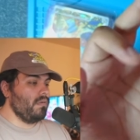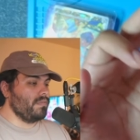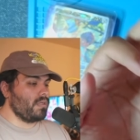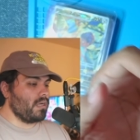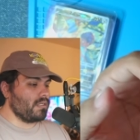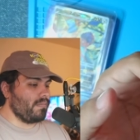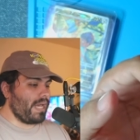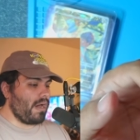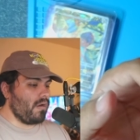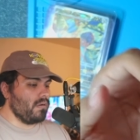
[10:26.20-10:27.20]
we've talked
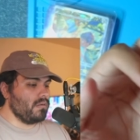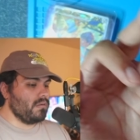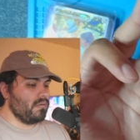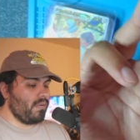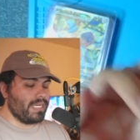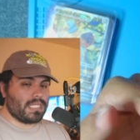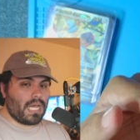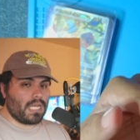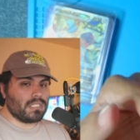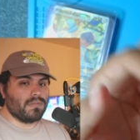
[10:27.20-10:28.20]
about white
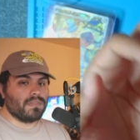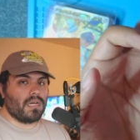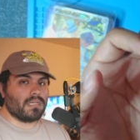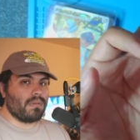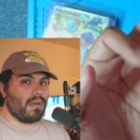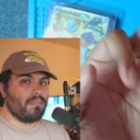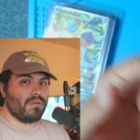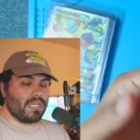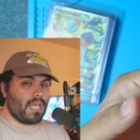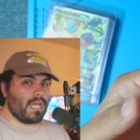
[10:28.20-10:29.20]
dots, we've talked about
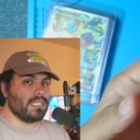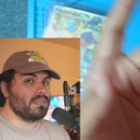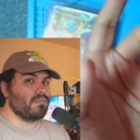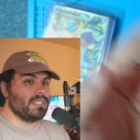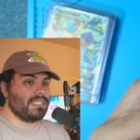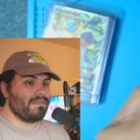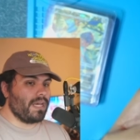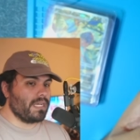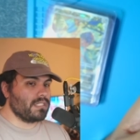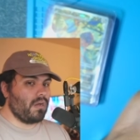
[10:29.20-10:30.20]
print lines, print
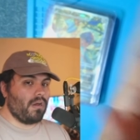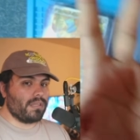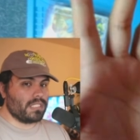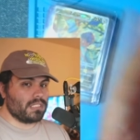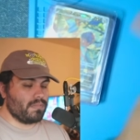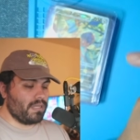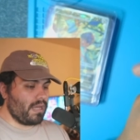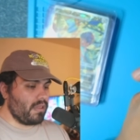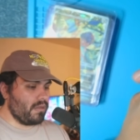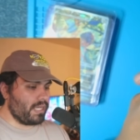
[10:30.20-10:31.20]
defects, all things to be
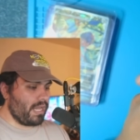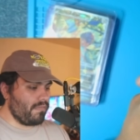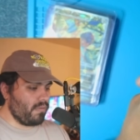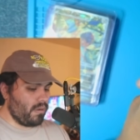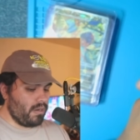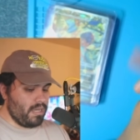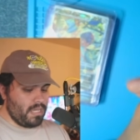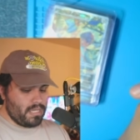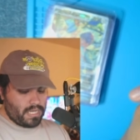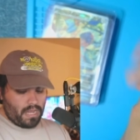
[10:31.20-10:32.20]
looking out for.
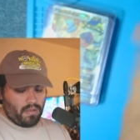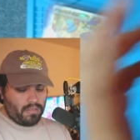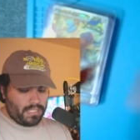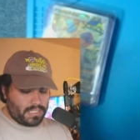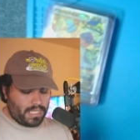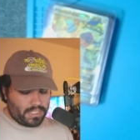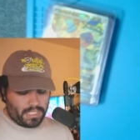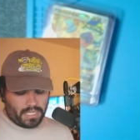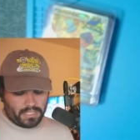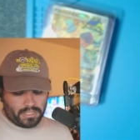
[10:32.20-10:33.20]
Now let's actually
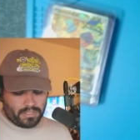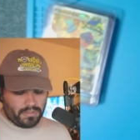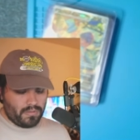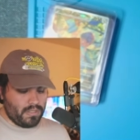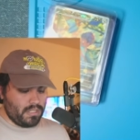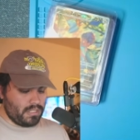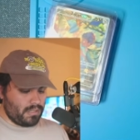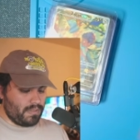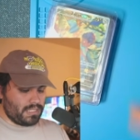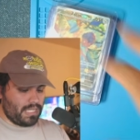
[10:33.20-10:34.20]
get into
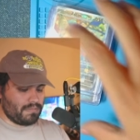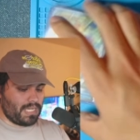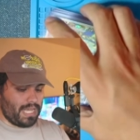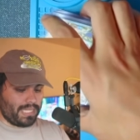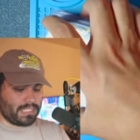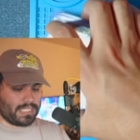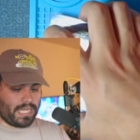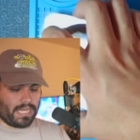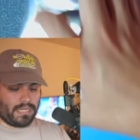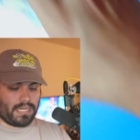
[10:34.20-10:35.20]
some of the steps I like to
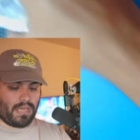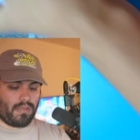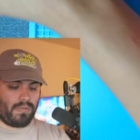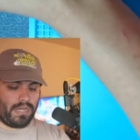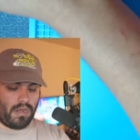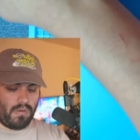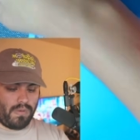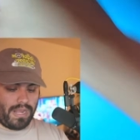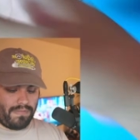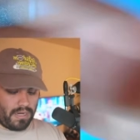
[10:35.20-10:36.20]
take now that we know
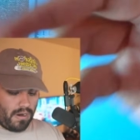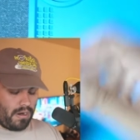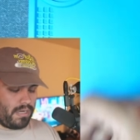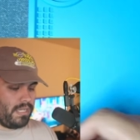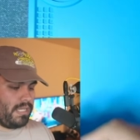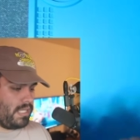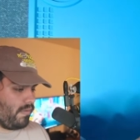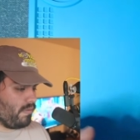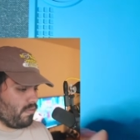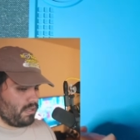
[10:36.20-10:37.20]
we have a card
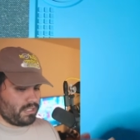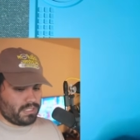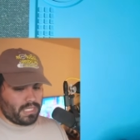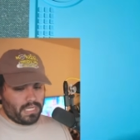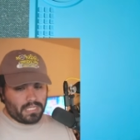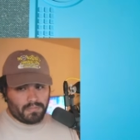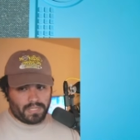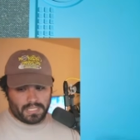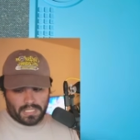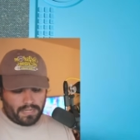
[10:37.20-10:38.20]
we want to send
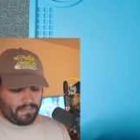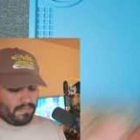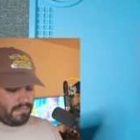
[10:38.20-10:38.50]
PSA.